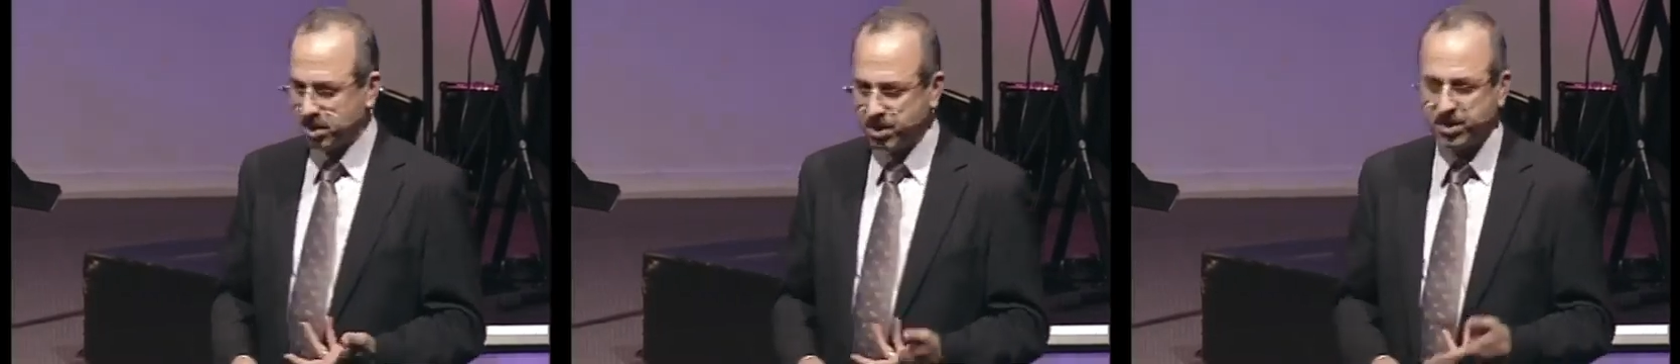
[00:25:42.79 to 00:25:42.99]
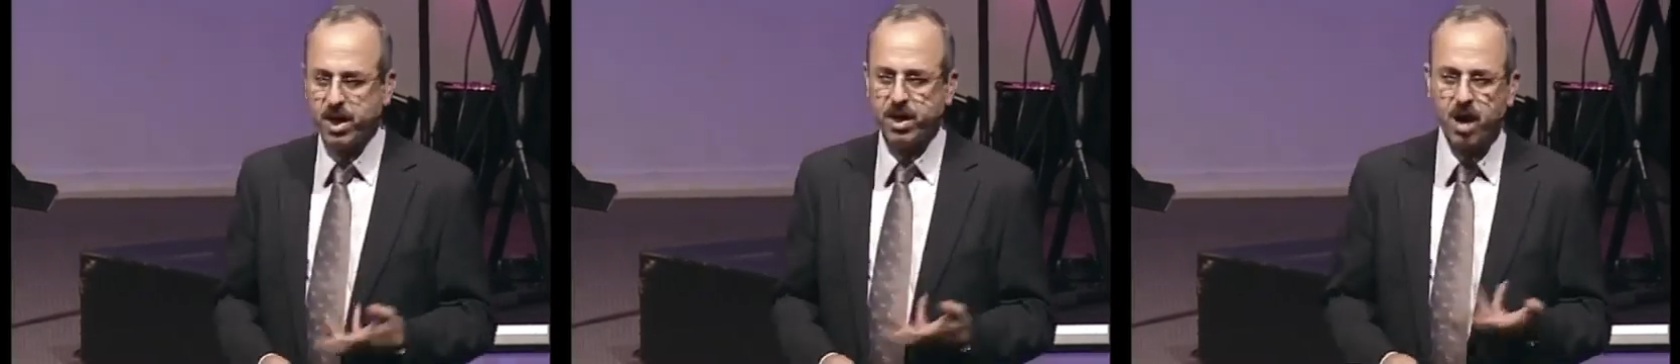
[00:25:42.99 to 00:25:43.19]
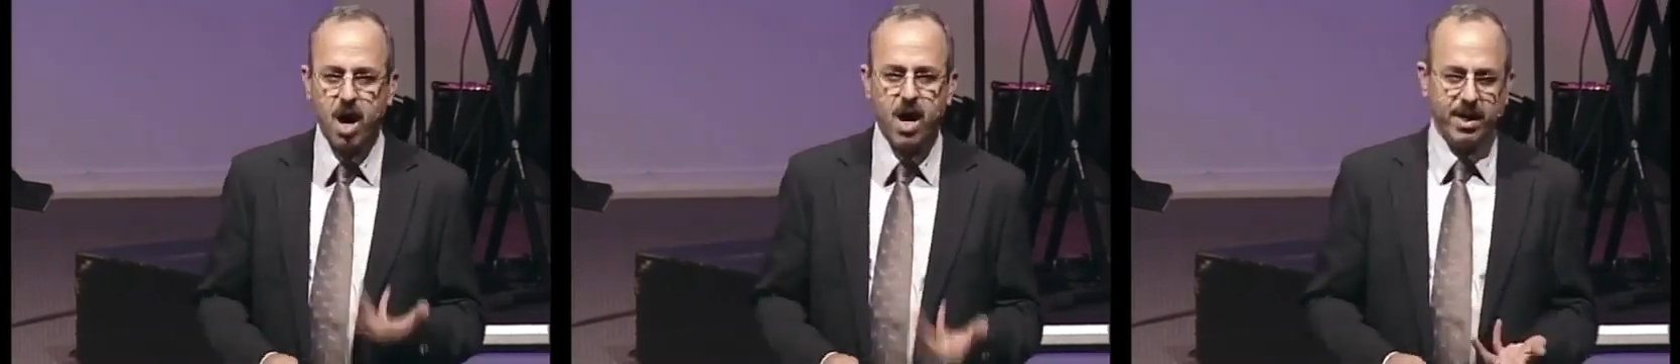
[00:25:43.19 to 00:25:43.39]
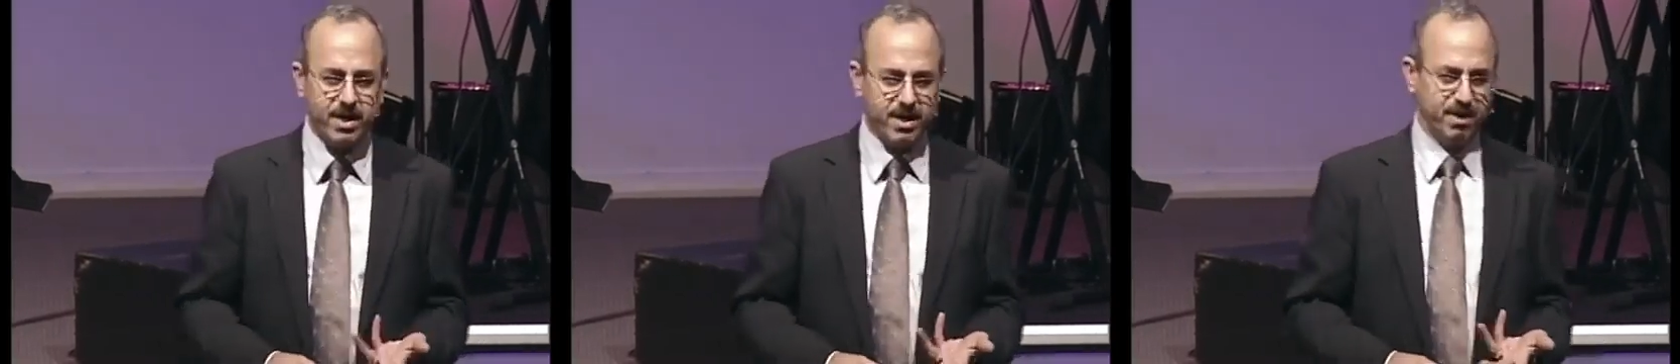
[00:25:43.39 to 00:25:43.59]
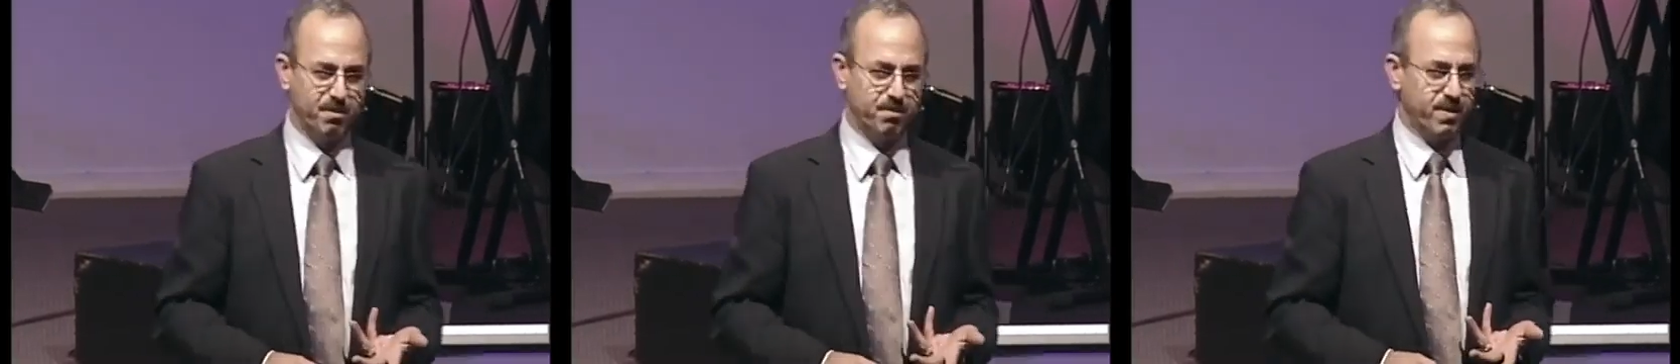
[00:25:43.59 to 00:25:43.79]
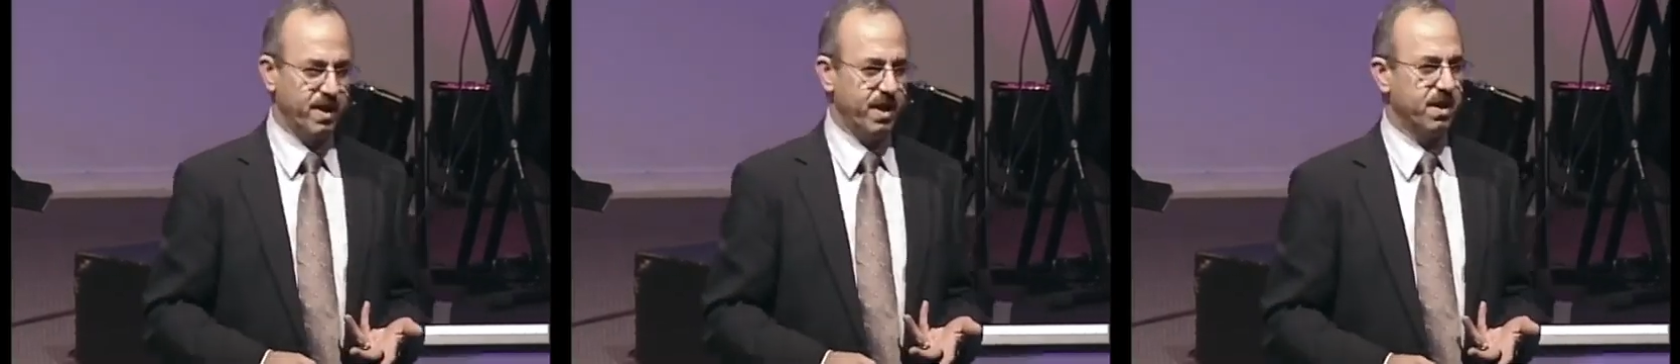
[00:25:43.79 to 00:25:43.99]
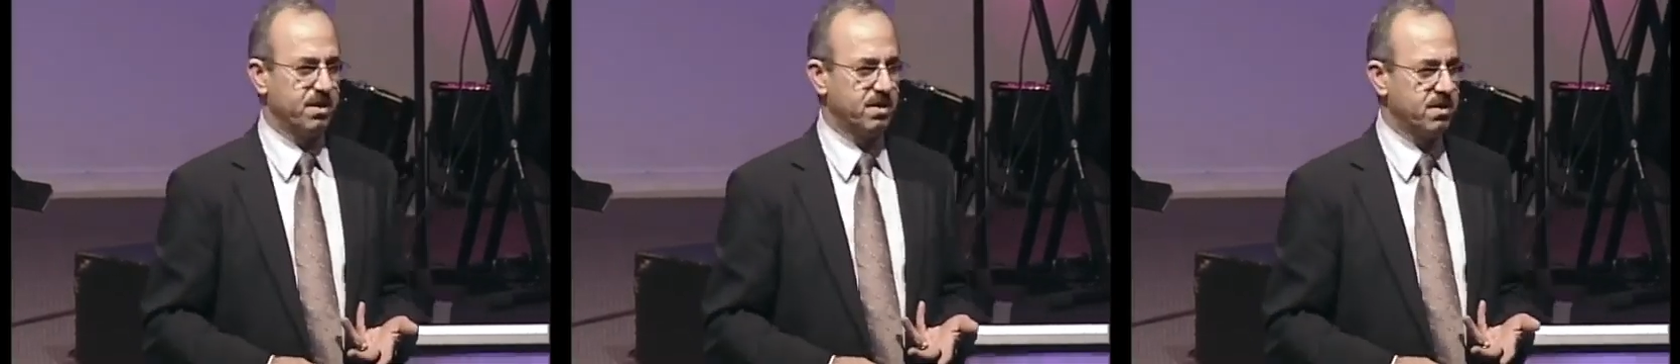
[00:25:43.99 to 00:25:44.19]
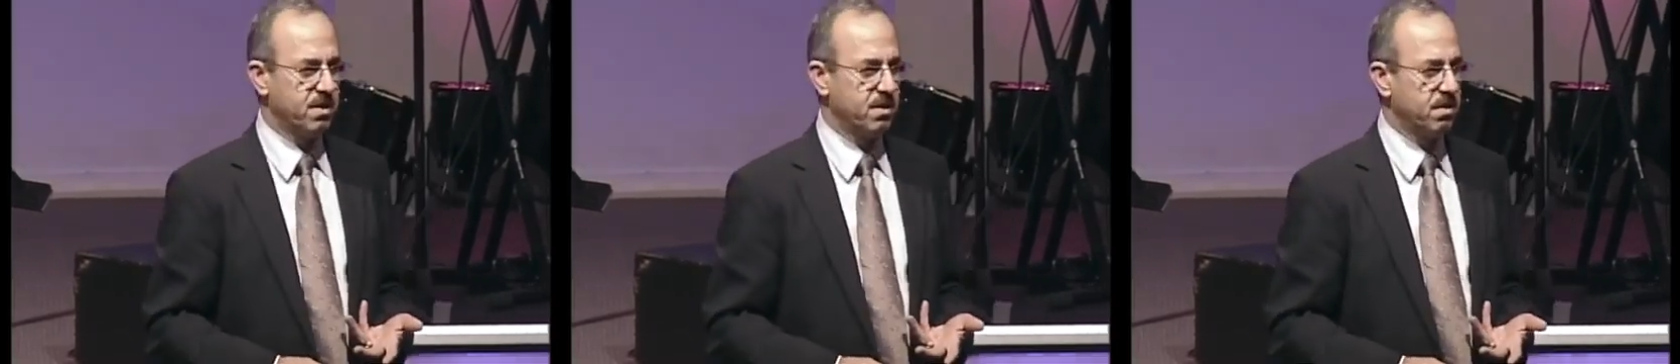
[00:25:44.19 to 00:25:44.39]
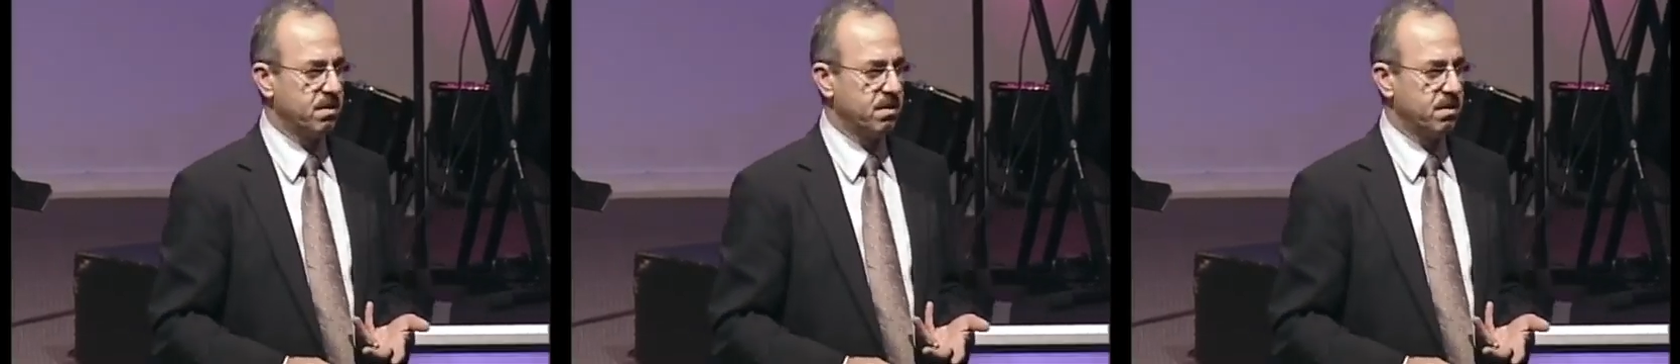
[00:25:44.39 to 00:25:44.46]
is an unclean place.